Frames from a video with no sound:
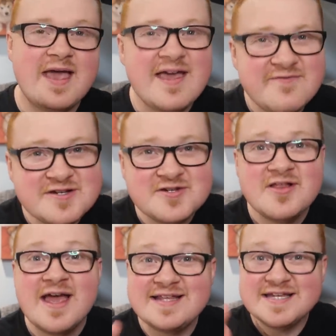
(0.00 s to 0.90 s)

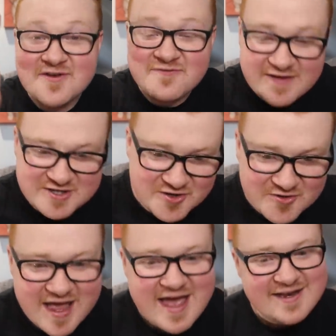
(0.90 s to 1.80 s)
Official? It is
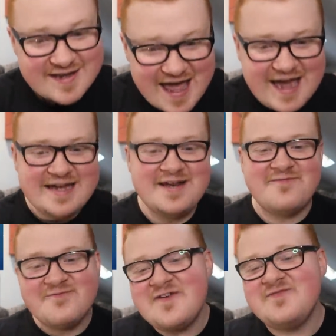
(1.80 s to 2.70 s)
official.
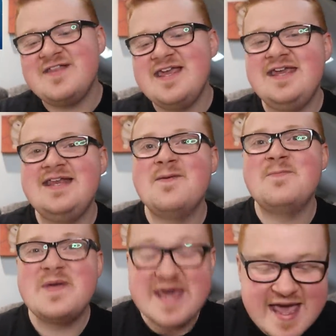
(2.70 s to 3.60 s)
9:15
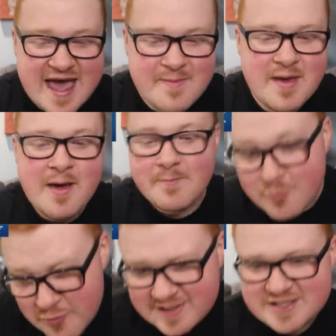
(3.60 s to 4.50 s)
p.m.
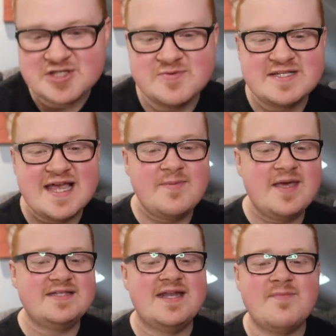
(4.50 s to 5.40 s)
British summertime
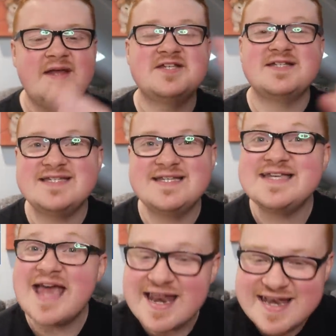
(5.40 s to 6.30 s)
yesterday, Manchester
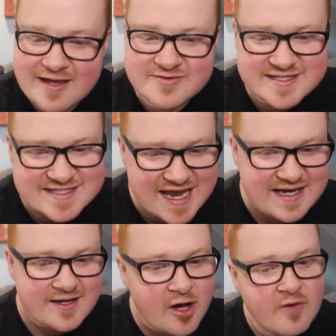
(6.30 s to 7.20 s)
City announced the
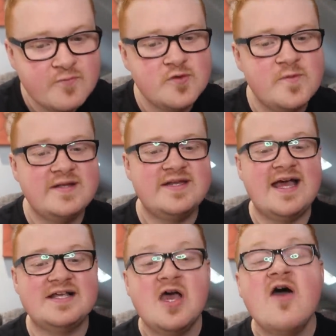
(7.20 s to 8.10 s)
signing of Ruben
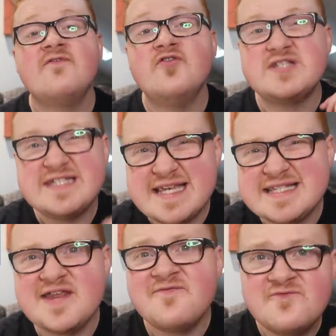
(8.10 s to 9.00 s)
Dias for
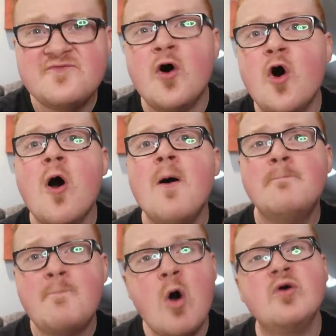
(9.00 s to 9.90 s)

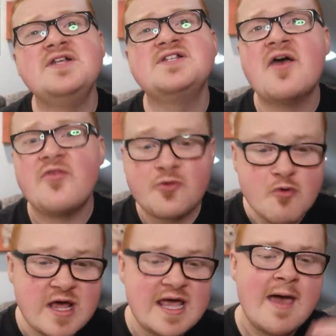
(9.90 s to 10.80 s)

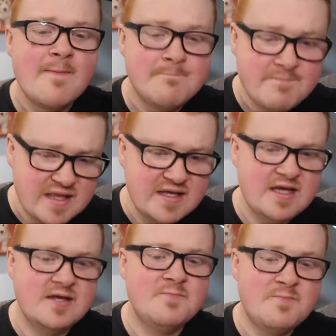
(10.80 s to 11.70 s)
£64.3
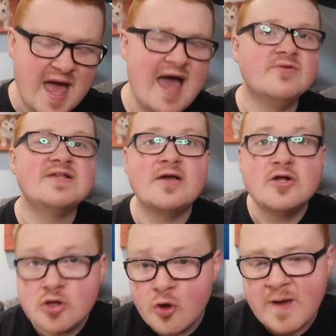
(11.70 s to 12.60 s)
million, a
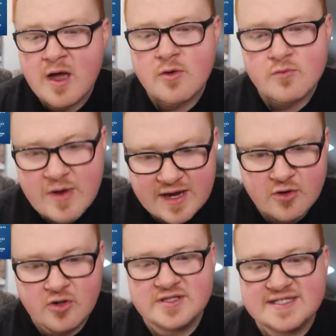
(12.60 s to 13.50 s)
club
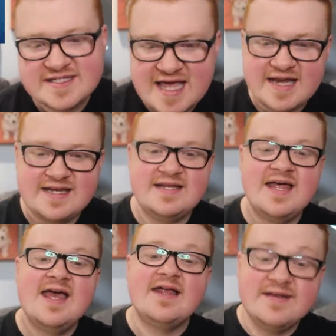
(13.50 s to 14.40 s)
record
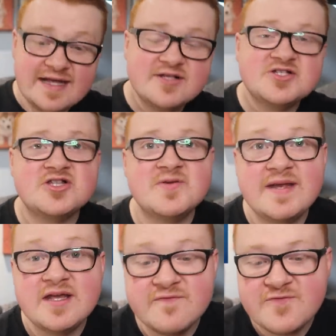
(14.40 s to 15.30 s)
signing. Nicolas
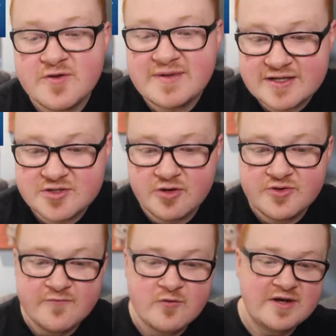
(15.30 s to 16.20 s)
Otamendi confirmed has gone
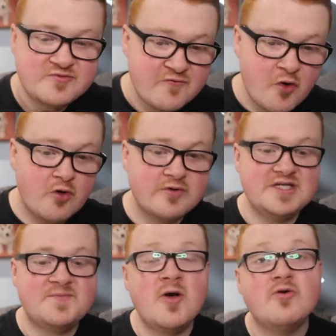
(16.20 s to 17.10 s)
the other way, as we've
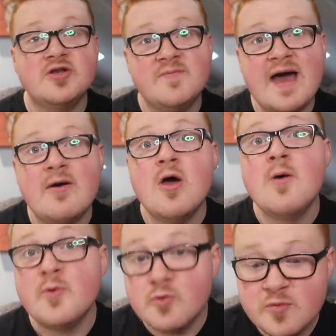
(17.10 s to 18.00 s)
already spoken about.
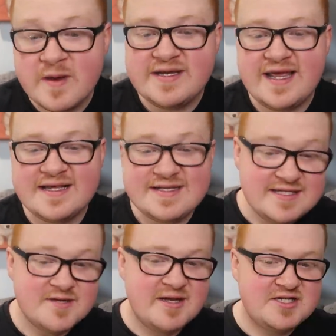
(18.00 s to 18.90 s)
But Ruben Dias,
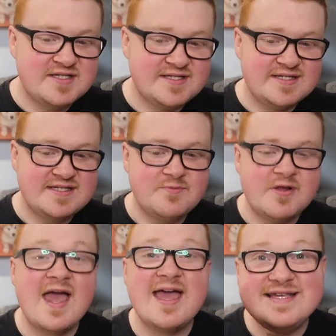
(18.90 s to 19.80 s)
he's a Manchester City
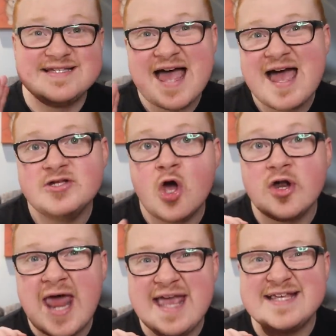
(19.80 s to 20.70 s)
player. He signed
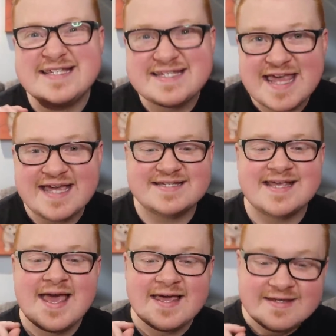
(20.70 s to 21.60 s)
on a
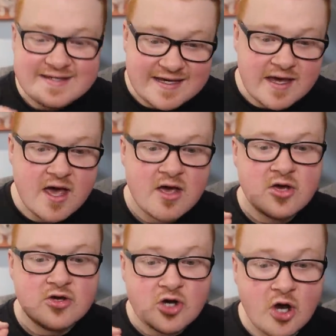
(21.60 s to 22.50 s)
6-year
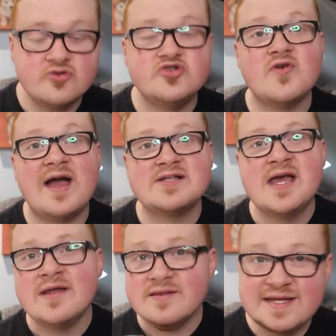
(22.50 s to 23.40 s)
contract.
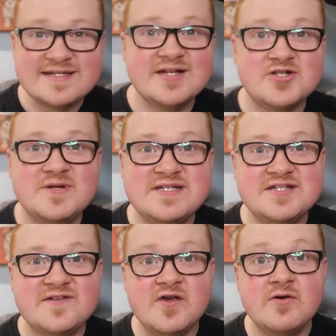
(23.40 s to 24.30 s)
Listening to his
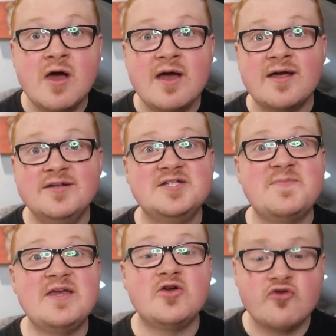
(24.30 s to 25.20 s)
interview, can
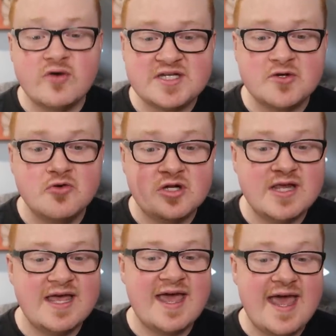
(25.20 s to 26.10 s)
speak crystal
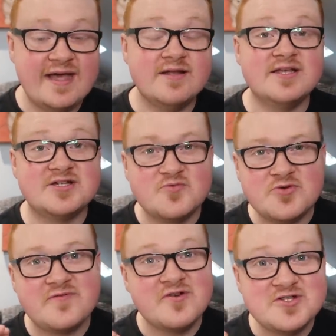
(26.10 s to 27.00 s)
clear English. I was
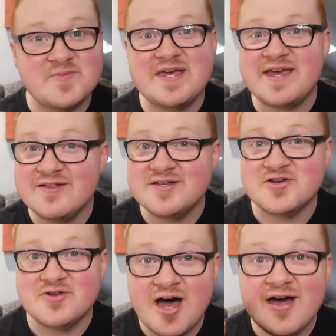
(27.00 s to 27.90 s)
wondering if he could speak English
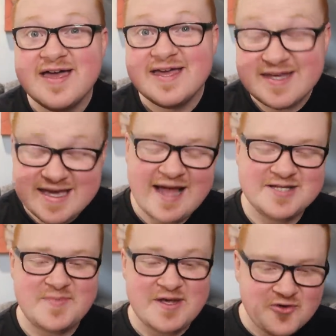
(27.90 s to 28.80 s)
or not. He
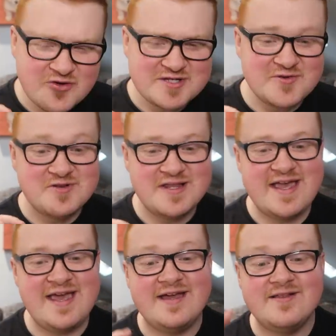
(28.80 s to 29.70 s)
can speak crystal
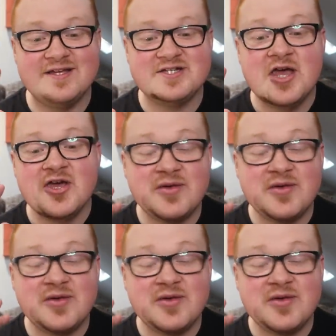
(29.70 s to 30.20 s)
clear English.